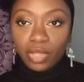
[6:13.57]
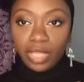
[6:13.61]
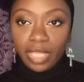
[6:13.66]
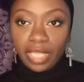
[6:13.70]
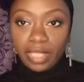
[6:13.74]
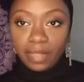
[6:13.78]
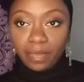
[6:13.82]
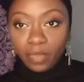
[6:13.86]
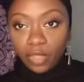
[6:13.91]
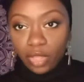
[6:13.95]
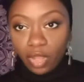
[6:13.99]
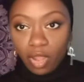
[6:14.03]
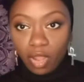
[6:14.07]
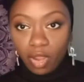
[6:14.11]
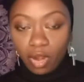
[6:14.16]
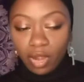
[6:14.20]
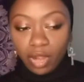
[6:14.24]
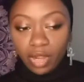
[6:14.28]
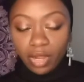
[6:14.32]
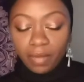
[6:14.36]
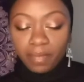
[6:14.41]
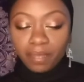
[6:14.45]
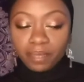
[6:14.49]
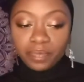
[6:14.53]
in the
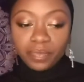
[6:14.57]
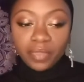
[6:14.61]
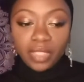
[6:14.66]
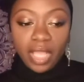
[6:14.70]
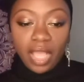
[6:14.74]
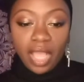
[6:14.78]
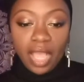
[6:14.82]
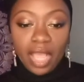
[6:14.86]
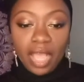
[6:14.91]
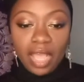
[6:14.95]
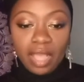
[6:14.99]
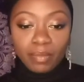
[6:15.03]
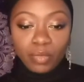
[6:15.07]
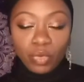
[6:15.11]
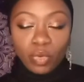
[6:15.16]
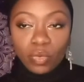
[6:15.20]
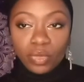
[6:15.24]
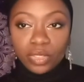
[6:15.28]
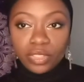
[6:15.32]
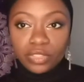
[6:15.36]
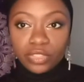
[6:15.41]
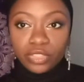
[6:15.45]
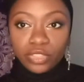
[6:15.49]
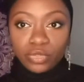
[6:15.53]
car. I'm
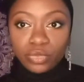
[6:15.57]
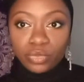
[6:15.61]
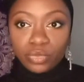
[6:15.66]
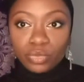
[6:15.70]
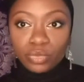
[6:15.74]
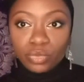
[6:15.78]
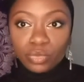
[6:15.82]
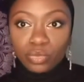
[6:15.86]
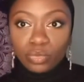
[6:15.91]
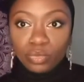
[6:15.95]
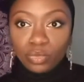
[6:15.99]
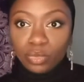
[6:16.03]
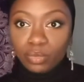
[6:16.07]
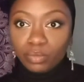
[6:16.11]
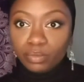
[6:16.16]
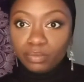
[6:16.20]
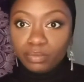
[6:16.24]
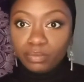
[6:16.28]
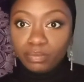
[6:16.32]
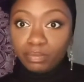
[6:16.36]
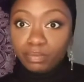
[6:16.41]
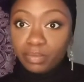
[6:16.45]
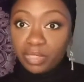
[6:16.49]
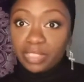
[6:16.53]
going to
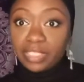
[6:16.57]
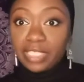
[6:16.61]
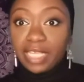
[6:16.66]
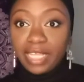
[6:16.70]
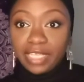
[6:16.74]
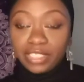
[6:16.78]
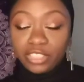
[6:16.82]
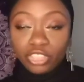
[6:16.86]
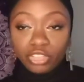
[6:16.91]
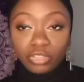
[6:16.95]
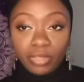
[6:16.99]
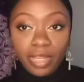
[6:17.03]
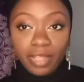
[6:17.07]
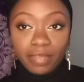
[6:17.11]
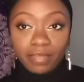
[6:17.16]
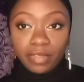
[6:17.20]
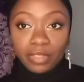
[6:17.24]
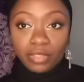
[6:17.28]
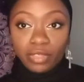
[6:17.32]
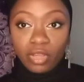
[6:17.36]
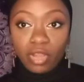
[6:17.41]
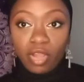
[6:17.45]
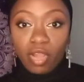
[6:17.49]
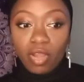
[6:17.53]
be test
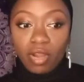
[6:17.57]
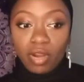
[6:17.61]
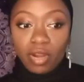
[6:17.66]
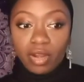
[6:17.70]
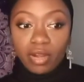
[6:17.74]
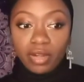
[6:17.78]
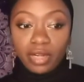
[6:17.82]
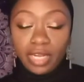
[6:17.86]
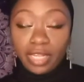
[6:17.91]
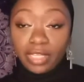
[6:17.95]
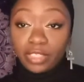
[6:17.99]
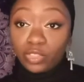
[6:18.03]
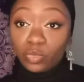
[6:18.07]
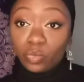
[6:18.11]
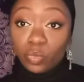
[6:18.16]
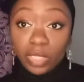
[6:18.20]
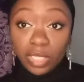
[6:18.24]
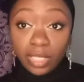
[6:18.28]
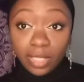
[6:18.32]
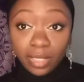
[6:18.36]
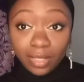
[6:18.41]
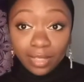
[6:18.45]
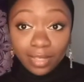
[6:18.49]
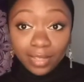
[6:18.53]
driving the car next
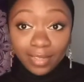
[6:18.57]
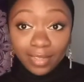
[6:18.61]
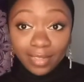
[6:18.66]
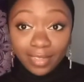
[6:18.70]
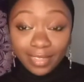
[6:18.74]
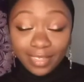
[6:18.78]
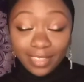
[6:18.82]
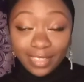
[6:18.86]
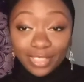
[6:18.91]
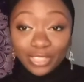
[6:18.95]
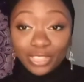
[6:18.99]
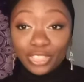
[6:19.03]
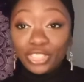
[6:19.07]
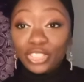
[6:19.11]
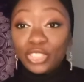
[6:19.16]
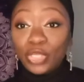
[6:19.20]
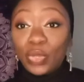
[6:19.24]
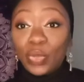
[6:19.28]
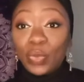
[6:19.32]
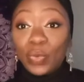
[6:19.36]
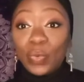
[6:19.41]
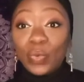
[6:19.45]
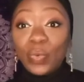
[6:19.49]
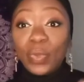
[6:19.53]
week.
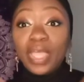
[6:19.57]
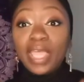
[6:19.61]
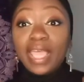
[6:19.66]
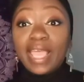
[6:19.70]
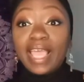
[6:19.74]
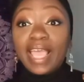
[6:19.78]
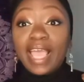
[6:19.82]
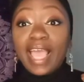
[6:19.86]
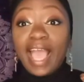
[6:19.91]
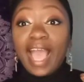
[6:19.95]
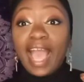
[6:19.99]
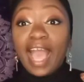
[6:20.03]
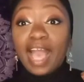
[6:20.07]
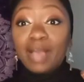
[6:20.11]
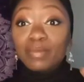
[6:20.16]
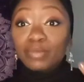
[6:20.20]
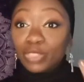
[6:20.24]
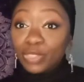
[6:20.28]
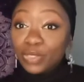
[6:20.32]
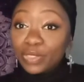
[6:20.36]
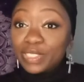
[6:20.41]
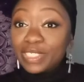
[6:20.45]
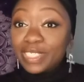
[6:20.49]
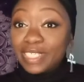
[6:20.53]
So I'm
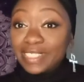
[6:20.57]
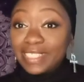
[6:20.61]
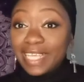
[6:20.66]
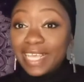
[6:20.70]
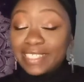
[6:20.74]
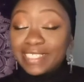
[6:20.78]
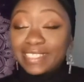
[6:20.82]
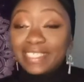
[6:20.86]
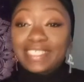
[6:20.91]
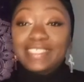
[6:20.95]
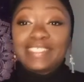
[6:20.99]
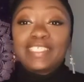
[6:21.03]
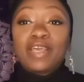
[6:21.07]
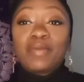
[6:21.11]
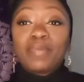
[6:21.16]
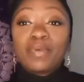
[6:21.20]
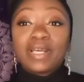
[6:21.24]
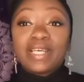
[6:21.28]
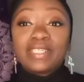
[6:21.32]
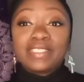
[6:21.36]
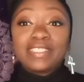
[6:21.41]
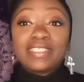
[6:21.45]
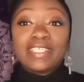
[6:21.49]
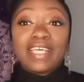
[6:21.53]
using this as an example
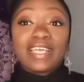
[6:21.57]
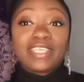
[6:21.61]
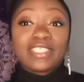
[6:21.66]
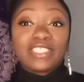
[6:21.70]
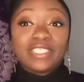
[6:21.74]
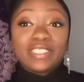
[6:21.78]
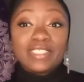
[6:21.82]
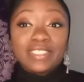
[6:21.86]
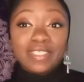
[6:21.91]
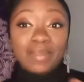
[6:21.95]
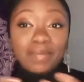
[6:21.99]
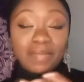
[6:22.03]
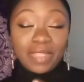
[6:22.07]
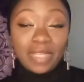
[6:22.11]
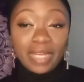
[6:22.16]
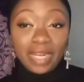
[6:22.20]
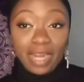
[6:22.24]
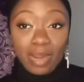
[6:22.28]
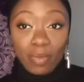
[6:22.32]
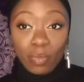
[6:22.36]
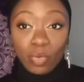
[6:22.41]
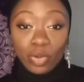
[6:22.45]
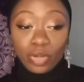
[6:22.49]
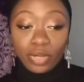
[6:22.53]
because it's actually something that
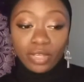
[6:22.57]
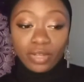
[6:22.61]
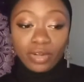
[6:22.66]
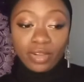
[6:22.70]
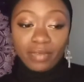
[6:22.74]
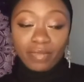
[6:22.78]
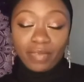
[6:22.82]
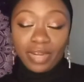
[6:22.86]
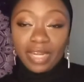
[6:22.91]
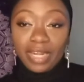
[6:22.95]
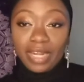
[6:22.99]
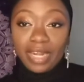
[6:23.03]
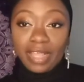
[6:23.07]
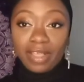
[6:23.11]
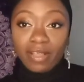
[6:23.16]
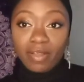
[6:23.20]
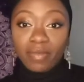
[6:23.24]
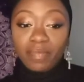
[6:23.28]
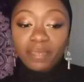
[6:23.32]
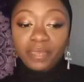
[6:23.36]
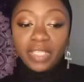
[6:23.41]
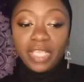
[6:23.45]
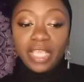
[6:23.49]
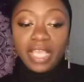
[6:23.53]
I'm working on right
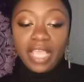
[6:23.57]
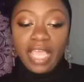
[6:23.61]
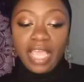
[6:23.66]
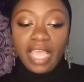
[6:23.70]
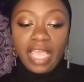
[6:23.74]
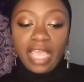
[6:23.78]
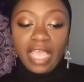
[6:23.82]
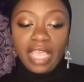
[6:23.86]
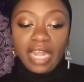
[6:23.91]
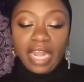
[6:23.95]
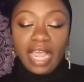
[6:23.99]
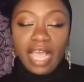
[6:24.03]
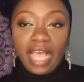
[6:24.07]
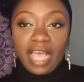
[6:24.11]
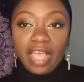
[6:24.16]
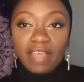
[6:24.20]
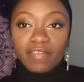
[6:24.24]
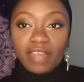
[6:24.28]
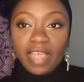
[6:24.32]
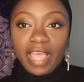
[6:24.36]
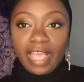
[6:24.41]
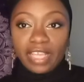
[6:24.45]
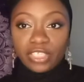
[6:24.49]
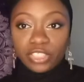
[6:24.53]
now. And
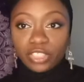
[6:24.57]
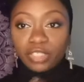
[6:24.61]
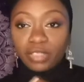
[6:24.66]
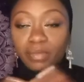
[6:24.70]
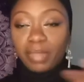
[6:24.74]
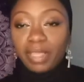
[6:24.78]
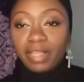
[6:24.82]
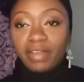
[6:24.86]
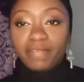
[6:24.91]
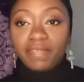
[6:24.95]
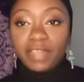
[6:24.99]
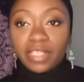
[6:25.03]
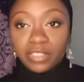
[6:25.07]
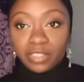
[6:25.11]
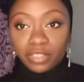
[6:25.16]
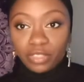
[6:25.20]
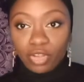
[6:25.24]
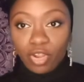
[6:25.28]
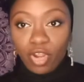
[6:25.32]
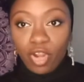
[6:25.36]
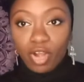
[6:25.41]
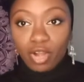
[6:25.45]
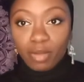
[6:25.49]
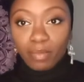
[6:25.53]
I've actually manifested
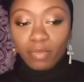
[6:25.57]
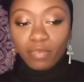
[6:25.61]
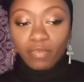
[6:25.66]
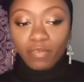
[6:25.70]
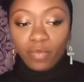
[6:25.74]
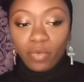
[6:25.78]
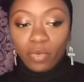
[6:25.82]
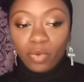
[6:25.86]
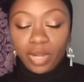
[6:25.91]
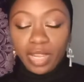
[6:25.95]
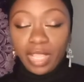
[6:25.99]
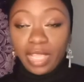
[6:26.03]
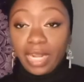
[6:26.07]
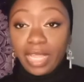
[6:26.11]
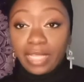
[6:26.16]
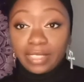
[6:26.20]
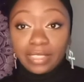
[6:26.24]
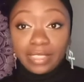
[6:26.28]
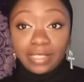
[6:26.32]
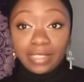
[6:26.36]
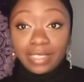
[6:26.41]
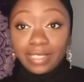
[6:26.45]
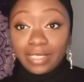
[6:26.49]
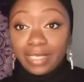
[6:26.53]
a car before and I
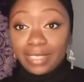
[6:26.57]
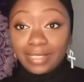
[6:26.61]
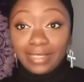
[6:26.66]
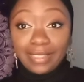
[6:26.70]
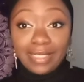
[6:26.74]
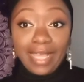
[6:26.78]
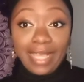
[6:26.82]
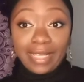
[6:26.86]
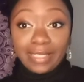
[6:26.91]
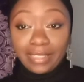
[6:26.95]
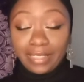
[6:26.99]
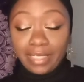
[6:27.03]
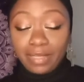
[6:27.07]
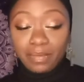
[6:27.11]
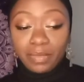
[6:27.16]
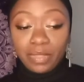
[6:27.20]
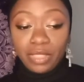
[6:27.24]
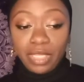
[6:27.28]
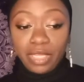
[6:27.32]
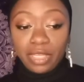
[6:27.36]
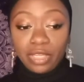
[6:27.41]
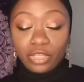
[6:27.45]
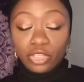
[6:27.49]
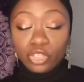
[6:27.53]
did the exact same
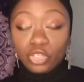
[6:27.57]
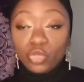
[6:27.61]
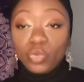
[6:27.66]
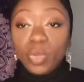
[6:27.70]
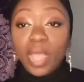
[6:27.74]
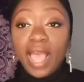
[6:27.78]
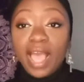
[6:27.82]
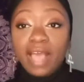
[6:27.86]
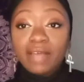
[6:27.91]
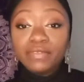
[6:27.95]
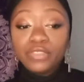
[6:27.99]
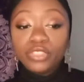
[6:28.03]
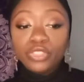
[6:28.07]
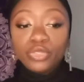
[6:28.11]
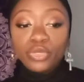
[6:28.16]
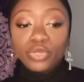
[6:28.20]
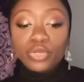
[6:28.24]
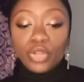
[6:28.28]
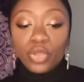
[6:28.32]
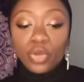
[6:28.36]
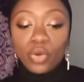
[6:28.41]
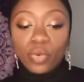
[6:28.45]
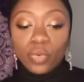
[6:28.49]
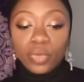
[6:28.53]
thing. You have to
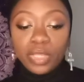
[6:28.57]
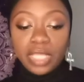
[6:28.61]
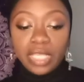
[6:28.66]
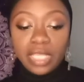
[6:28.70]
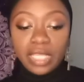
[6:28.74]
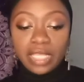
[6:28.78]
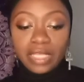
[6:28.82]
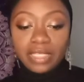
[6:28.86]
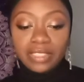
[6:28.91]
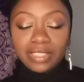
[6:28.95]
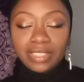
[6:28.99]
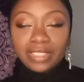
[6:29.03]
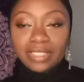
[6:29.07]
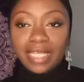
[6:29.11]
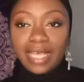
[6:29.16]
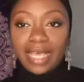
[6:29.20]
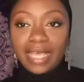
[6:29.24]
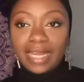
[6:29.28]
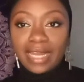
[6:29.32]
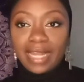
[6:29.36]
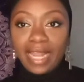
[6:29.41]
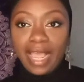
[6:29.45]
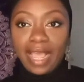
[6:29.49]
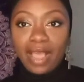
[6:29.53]
know
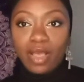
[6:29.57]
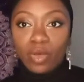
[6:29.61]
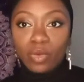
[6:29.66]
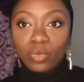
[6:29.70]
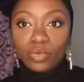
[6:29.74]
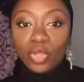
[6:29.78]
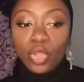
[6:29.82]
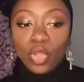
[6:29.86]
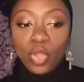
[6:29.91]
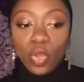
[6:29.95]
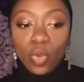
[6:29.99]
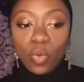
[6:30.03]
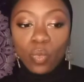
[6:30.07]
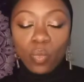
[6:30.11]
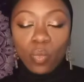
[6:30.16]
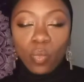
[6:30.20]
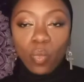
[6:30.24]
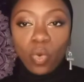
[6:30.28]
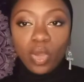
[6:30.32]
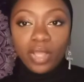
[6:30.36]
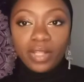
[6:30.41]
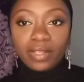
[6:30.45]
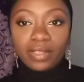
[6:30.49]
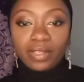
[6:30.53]
inside and out
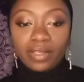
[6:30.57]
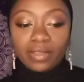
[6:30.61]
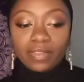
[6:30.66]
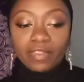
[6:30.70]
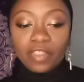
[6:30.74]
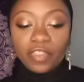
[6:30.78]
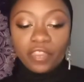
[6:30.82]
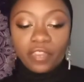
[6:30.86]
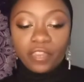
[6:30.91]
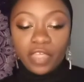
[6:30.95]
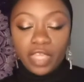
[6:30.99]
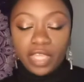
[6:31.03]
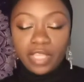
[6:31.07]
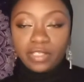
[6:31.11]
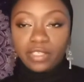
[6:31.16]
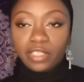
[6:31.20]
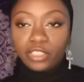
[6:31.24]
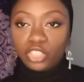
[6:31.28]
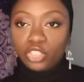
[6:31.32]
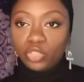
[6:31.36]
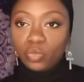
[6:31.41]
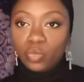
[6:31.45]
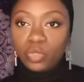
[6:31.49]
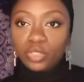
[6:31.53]
what the thing
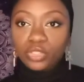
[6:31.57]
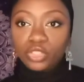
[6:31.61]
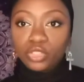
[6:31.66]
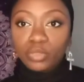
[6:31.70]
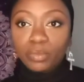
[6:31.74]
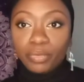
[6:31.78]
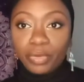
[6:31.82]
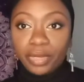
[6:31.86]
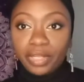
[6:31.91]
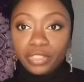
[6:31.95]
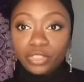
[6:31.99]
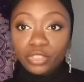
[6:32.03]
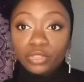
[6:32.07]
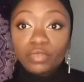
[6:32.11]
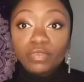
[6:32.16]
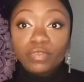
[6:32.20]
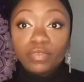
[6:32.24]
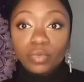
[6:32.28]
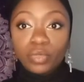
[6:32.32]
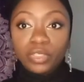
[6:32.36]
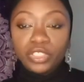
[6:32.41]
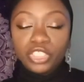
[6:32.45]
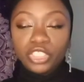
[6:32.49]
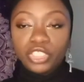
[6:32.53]
that you want to bring into
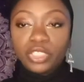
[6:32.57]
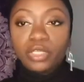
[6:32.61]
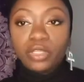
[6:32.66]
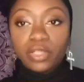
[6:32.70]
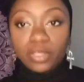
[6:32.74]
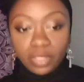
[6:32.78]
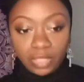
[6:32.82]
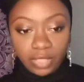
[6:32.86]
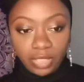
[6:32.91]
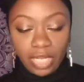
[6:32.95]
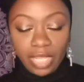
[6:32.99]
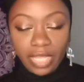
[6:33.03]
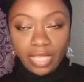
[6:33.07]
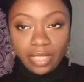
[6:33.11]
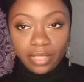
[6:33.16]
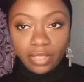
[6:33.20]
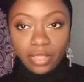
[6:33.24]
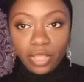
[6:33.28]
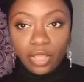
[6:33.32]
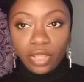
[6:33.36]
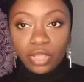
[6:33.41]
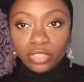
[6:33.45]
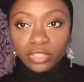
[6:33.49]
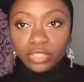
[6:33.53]
fruition looks
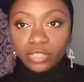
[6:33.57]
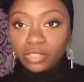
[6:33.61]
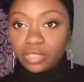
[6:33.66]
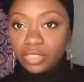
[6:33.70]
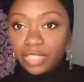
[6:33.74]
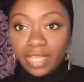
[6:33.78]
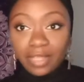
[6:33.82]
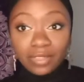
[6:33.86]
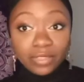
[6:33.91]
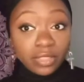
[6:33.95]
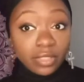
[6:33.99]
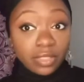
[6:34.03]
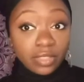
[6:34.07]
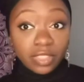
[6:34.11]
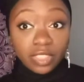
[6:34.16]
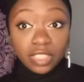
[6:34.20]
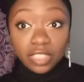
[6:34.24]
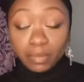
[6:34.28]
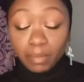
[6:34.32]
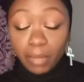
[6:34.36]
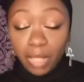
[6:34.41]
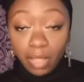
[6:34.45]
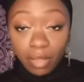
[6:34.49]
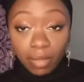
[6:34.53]
like, down to the
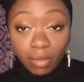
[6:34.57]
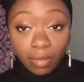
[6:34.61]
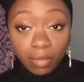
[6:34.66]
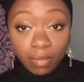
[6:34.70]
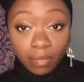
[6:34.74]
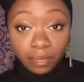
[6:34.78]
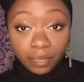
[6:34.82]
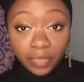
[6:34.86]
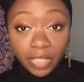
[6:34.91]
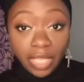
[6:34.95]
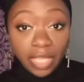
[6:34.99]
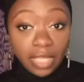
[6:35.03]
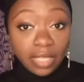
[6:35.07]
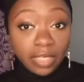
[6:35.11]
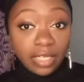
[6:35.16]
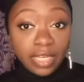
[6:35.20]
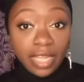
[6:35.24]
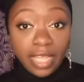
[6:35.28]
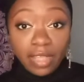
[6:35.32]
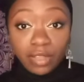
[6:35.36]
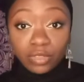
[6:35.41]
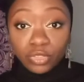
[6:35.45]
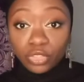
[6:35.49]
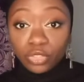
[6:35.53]
smell,
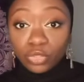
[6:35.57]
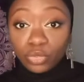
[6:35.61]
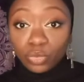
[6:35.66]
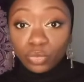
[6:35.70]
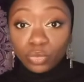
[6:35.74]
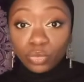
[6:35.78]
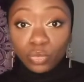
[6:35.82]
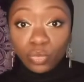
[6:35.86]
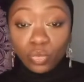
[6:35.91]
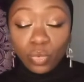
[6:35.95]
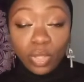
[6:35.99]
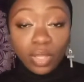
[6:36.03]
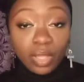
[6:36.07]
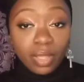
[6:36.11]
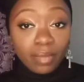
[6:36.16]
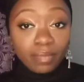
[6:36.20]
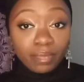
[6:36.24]
down to